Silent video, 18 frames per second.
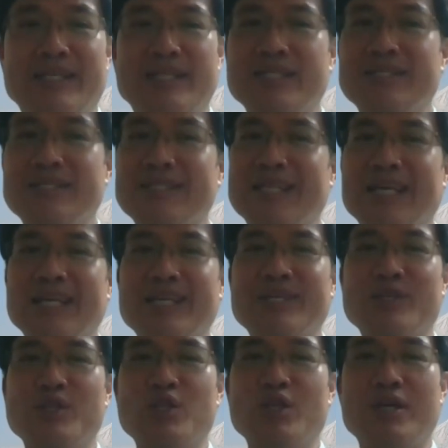it doesn't
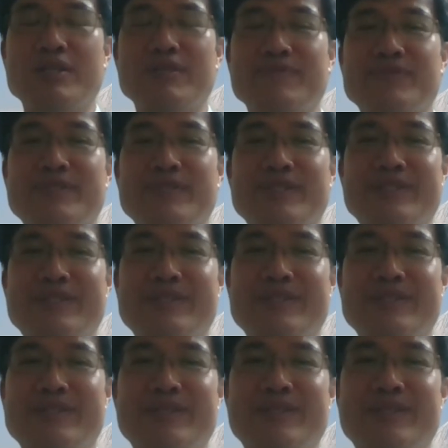take a lot of
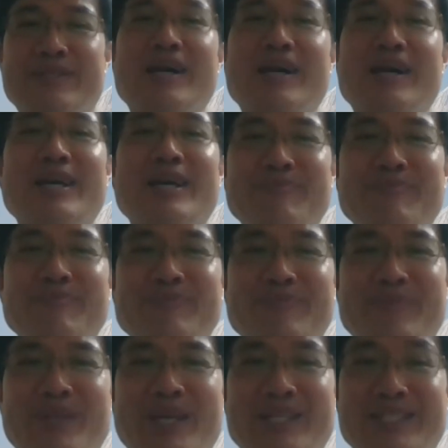
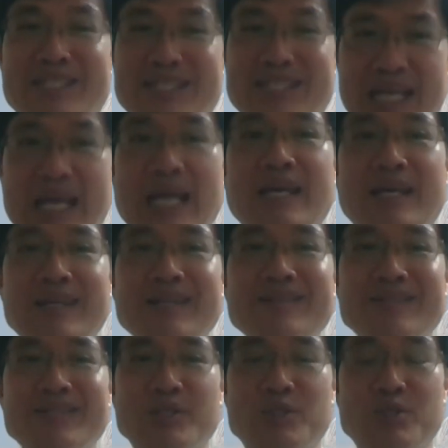time and
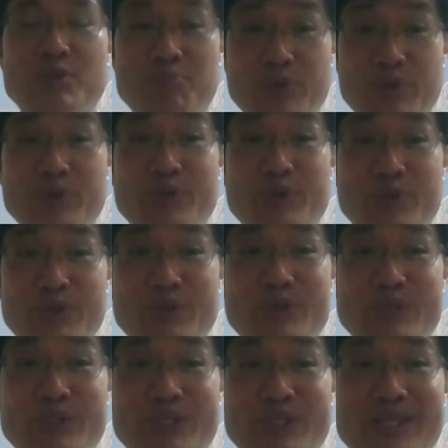scale to
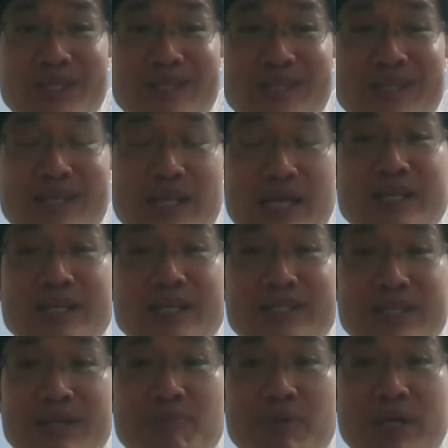produce
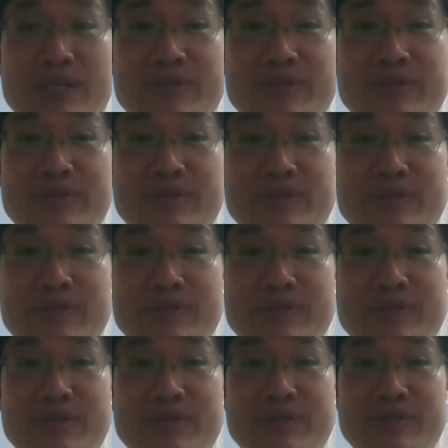large amount
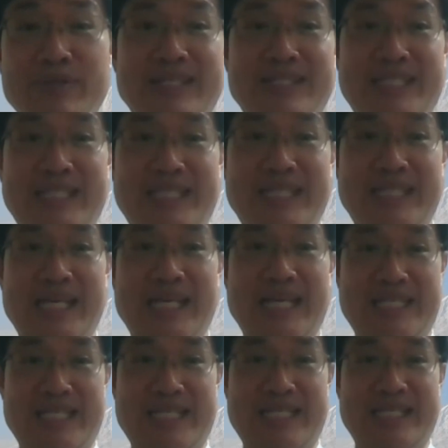of these test
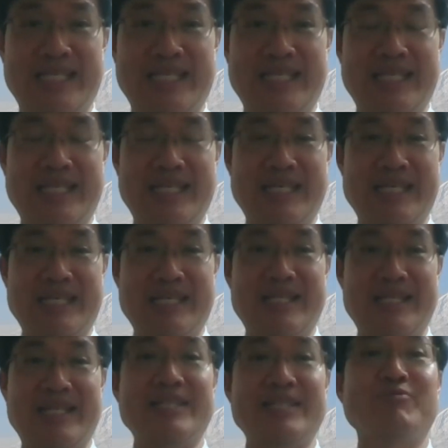kits.
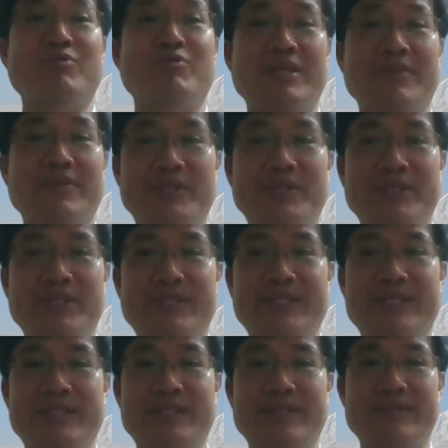That's what I've
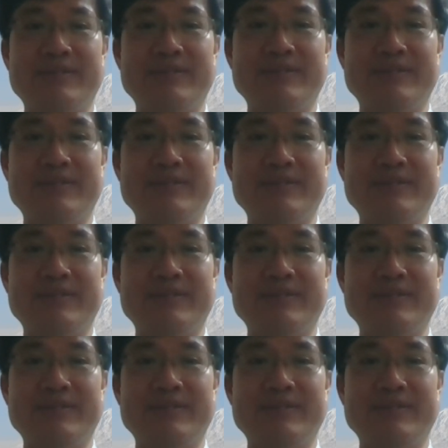heard.